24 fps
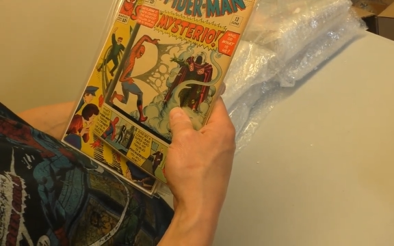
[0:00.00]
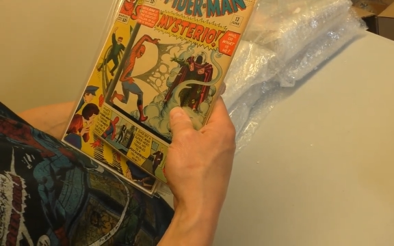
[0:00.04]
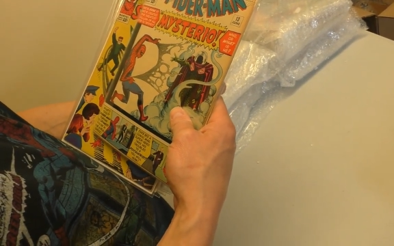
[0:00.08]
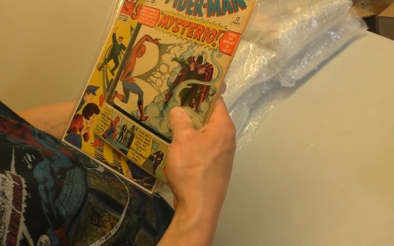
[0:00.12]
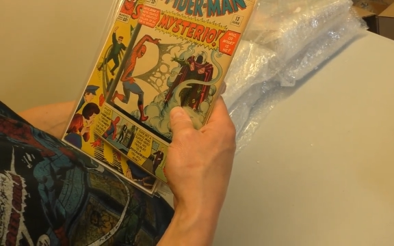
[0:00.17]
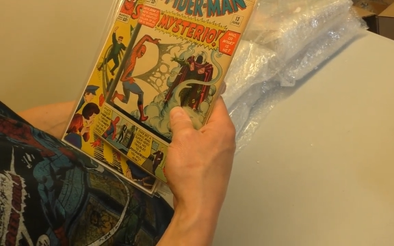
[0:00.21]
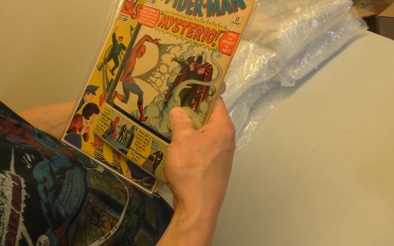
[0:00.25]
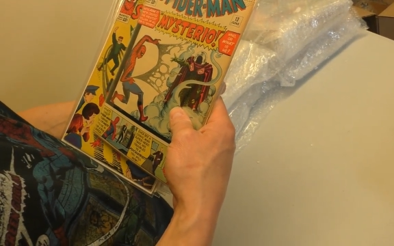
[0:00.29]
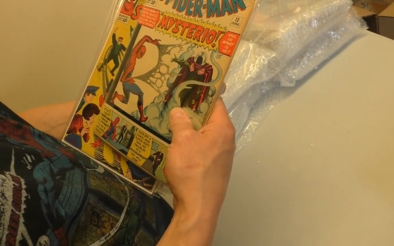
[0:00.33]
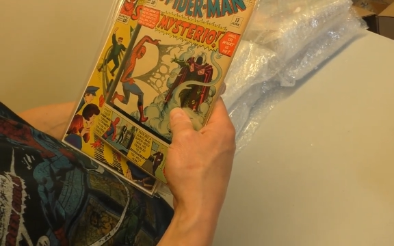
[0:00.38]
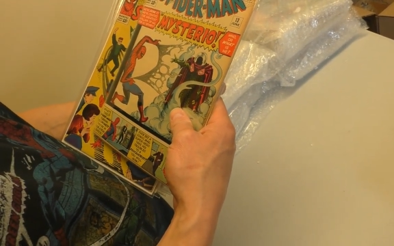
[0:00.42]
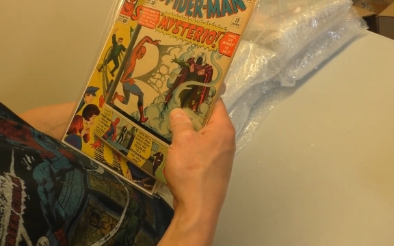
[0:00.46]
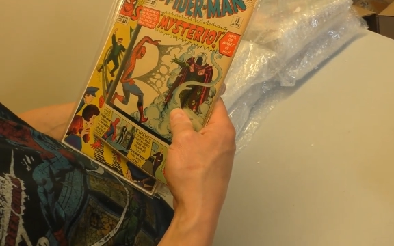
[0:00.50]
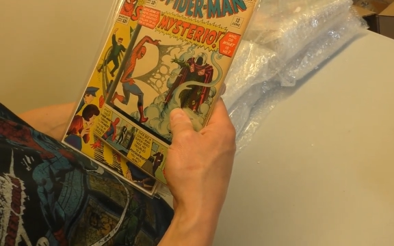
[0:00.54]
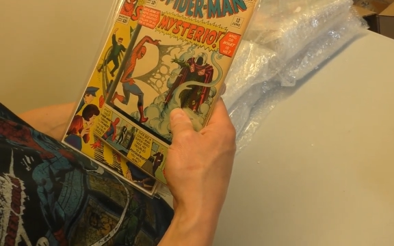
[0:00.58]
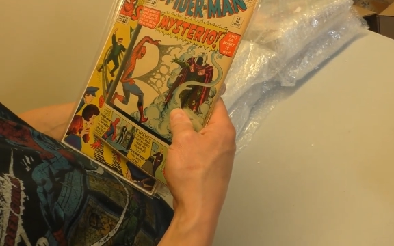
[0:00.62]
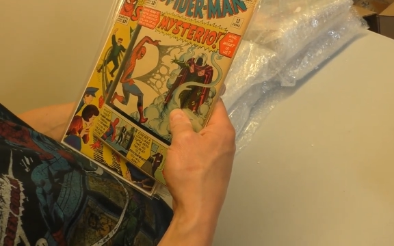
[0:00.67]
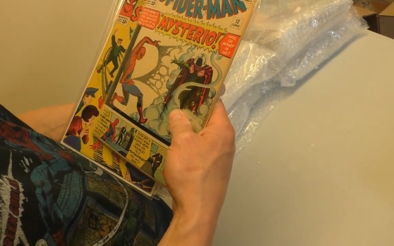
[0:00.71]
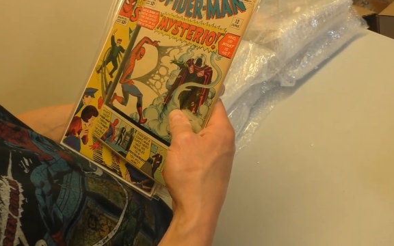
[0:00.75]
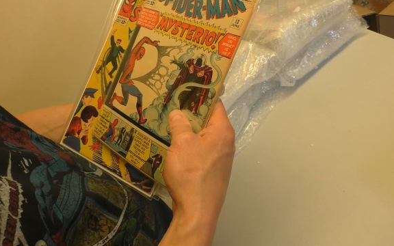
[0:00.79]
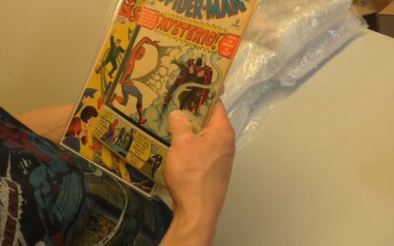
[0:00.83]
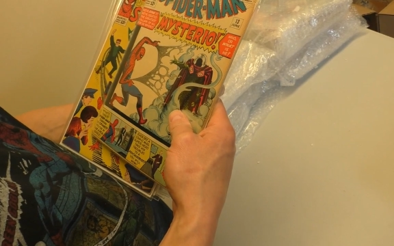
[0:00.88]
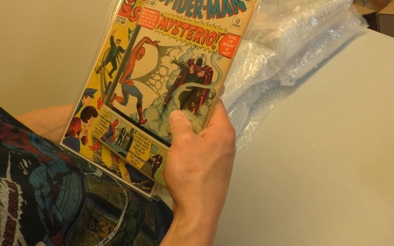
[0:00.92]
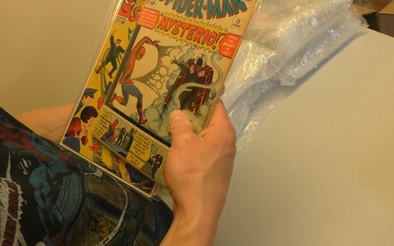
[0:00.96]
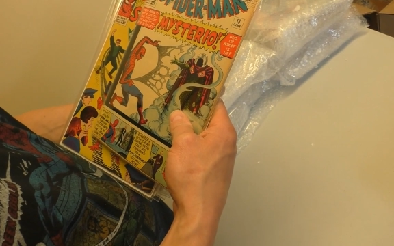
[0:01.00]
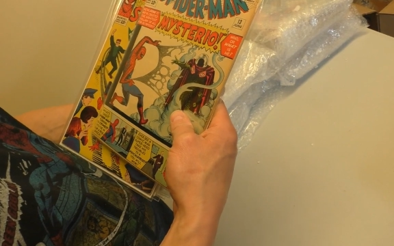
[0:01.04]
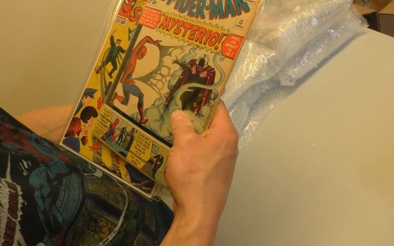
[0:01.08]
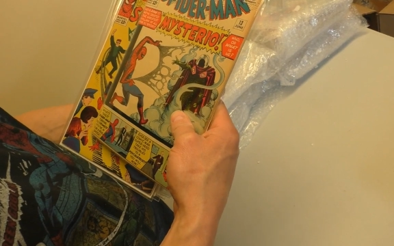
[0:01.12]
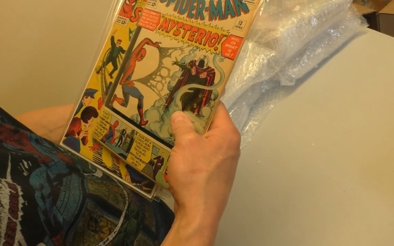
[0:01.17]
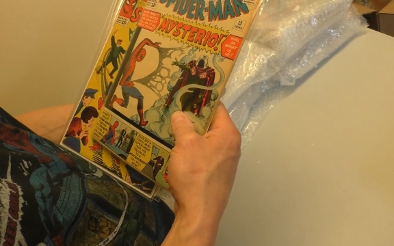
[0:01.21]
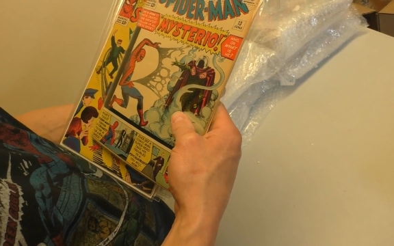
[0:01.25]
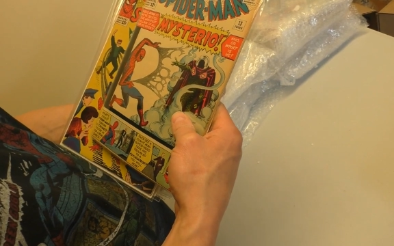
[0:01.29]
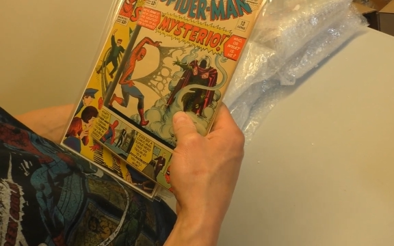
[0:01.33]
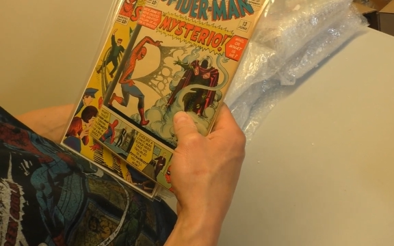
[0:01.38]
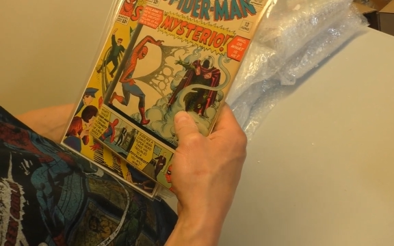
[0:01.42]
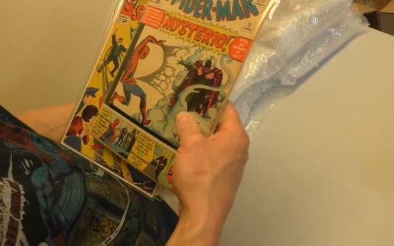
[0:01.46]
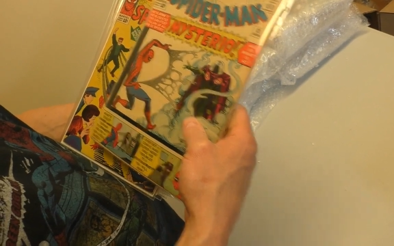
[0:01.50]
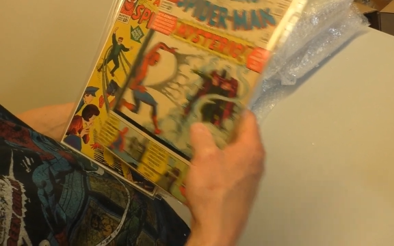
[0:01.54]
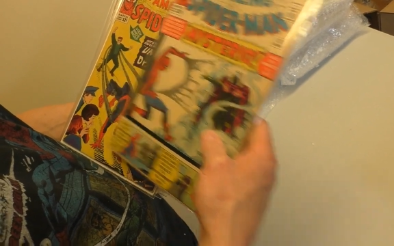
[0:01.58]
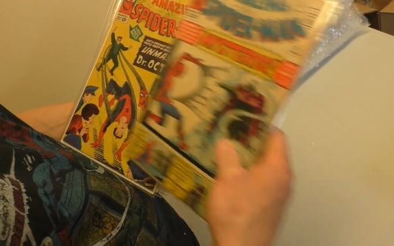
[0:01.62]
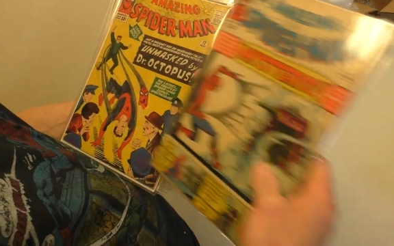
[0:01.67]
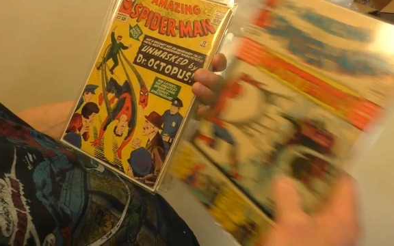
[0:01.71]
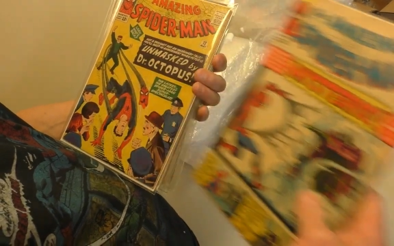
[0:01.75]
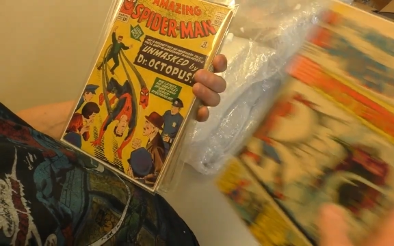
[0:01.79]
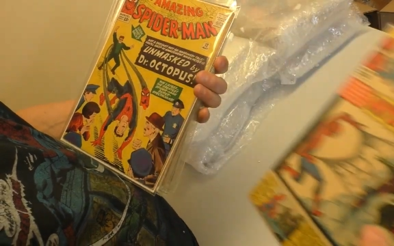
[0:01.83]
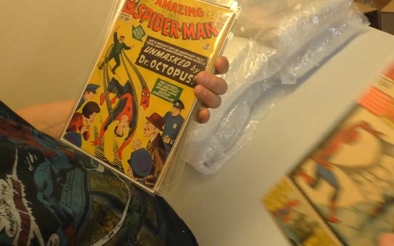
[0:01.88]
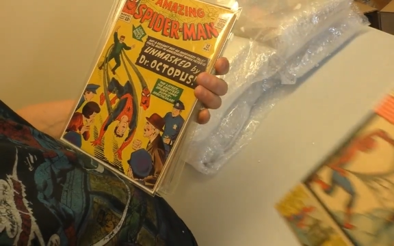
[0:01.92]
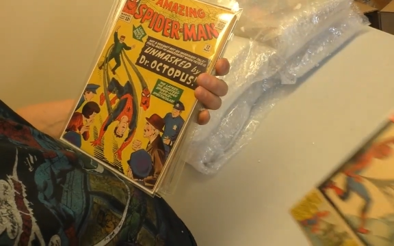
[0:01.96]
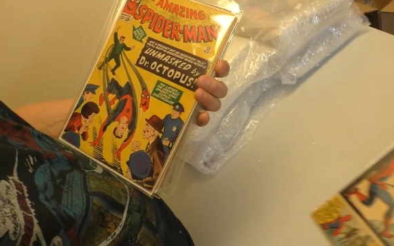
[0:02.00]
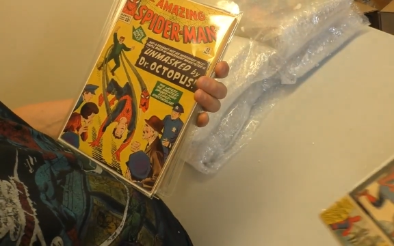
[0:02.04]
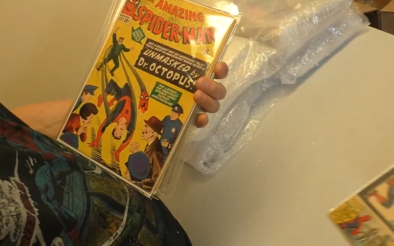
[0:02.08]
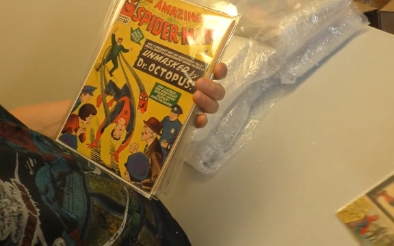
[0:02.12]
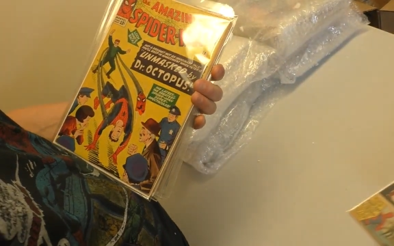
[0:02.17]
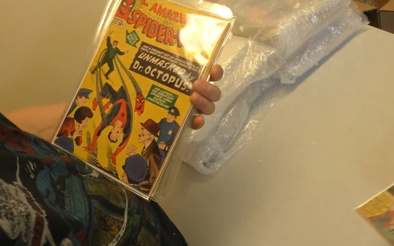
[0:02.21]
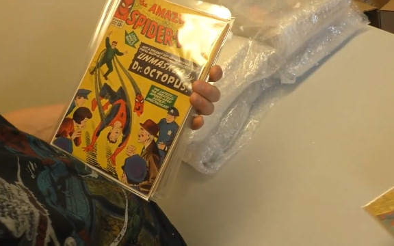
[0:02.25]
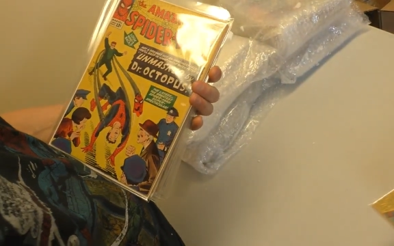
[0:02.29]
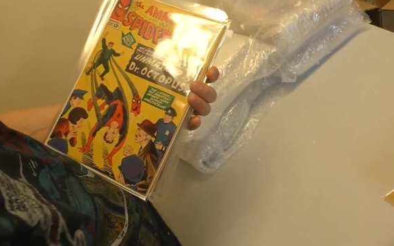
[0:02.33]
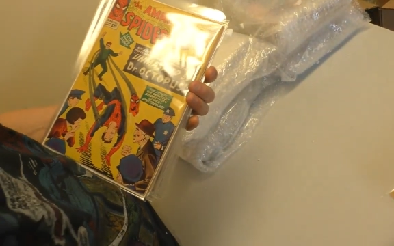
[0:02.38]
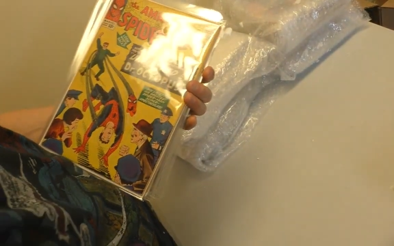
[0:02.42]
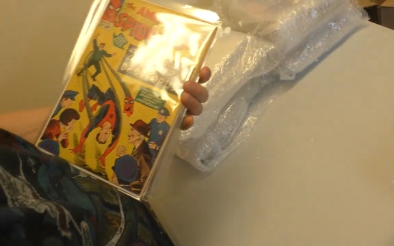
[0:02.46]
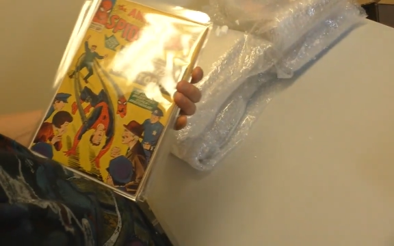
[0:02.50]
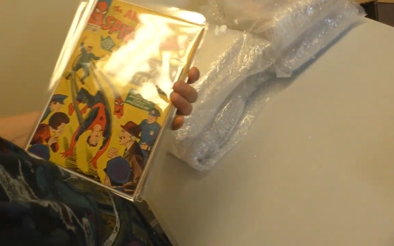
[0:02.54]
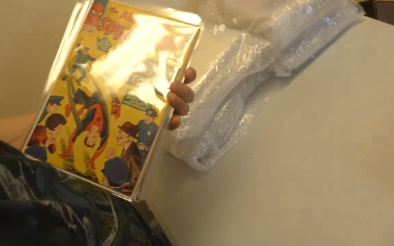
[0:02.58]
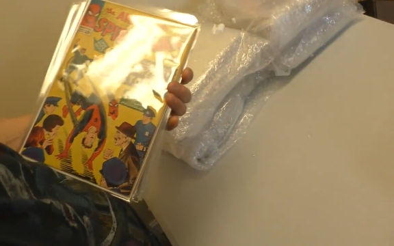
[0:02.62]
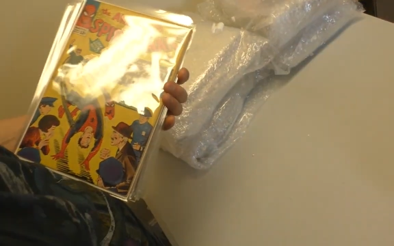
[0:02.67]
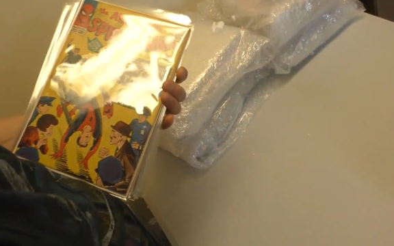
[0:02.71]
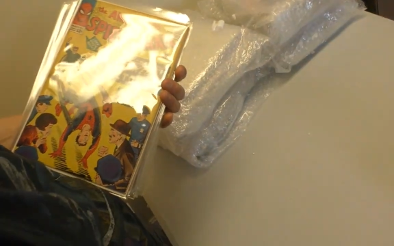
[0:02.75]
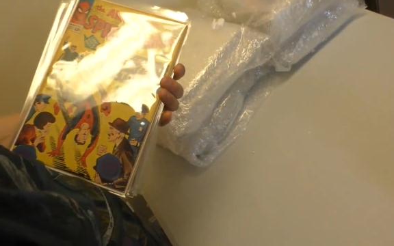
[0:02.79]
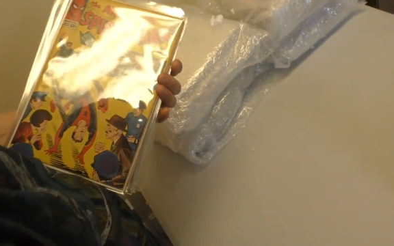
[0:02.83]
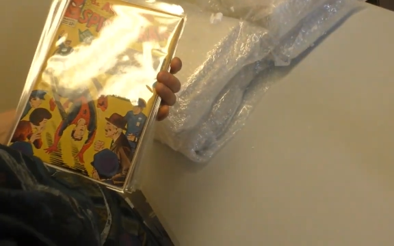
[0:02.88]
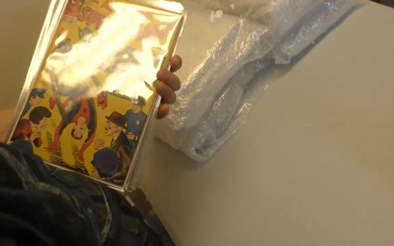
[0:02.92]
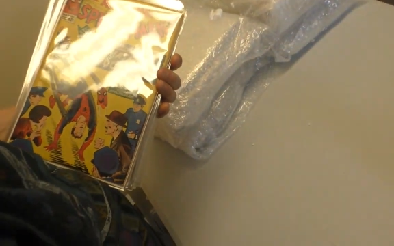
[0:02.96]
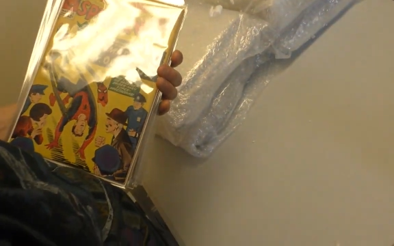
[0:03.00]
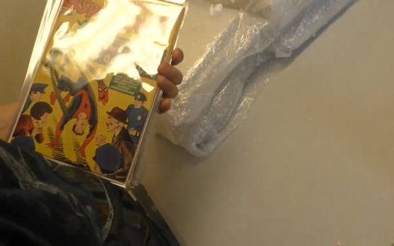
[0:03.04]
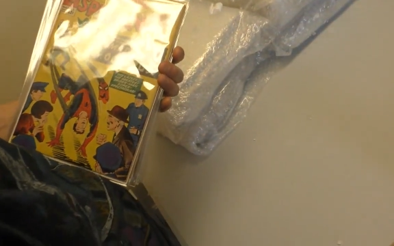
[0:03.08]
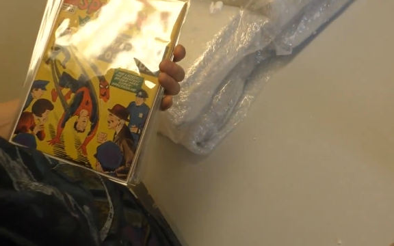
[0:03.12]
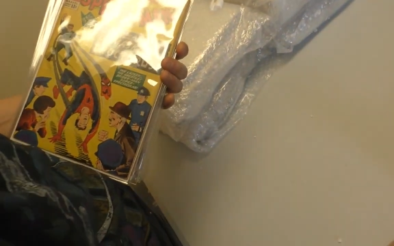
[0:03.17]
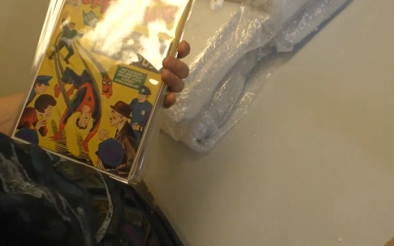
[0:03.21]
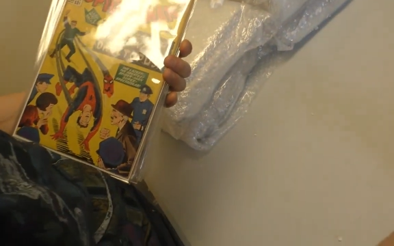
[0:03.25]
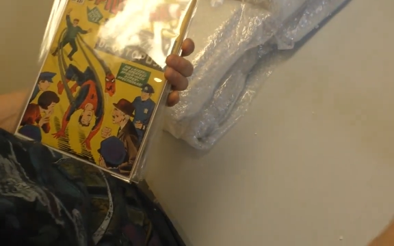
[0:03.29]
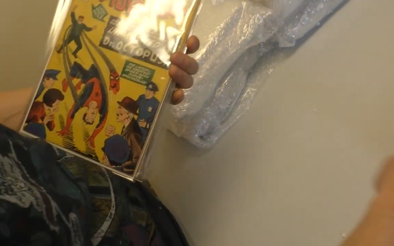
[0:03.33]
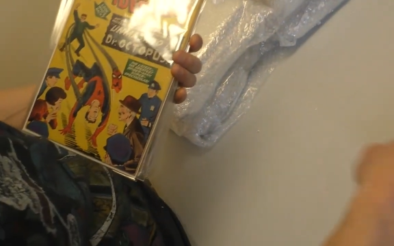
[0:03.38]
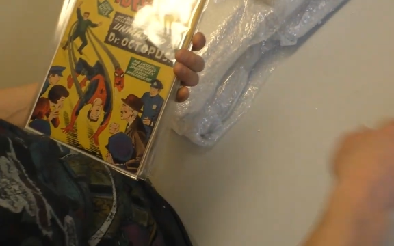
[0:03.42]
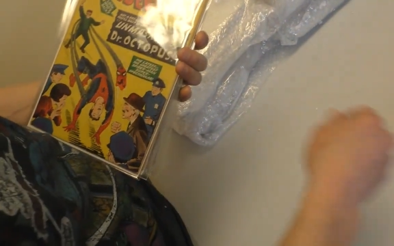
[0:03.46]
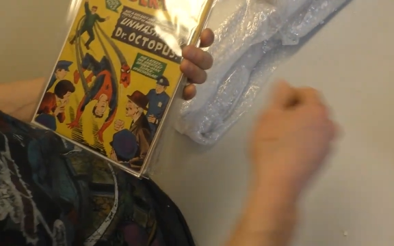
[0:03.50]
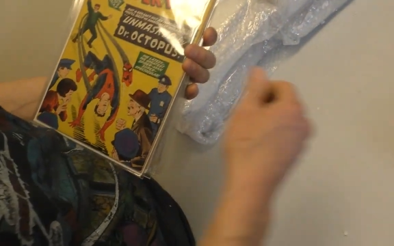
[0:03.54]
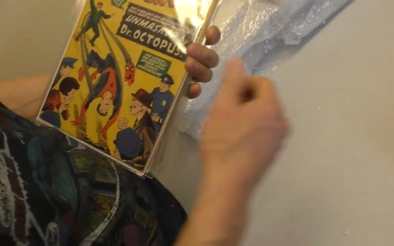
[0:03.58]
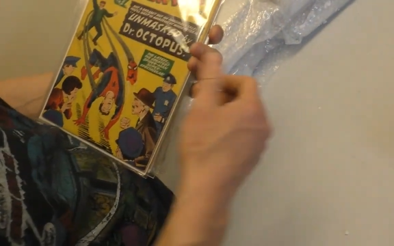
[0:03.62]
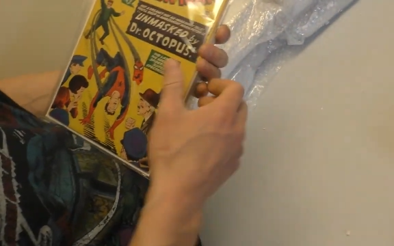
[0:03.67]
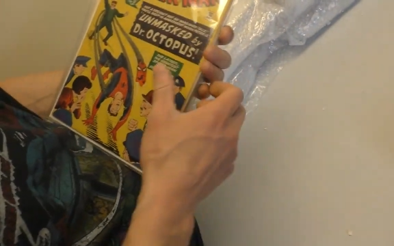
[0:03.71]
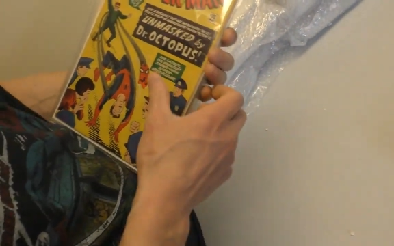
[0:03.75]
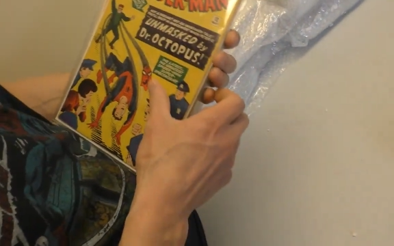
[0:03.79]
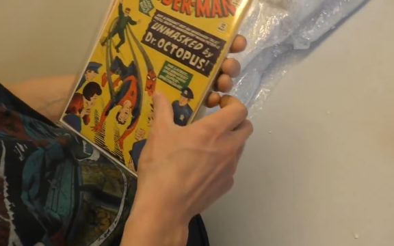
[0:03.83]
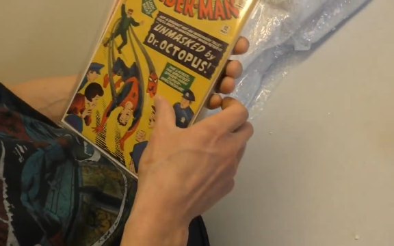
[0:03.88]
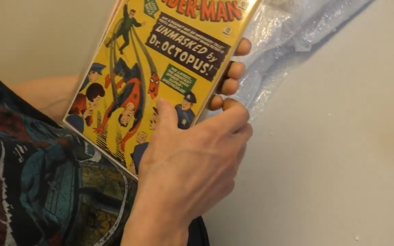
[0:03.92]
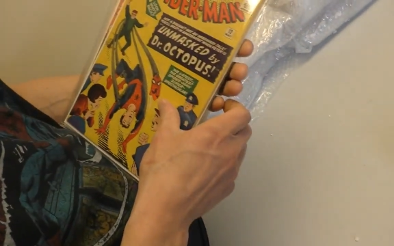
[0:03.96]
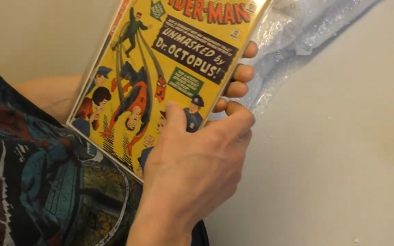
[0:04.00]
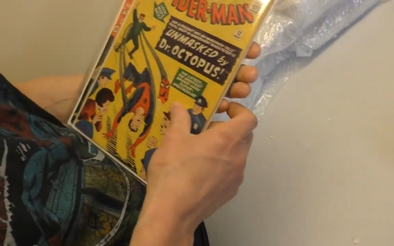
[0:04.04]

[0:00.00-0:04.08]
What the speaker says: No face is visible, so there are no lips to read.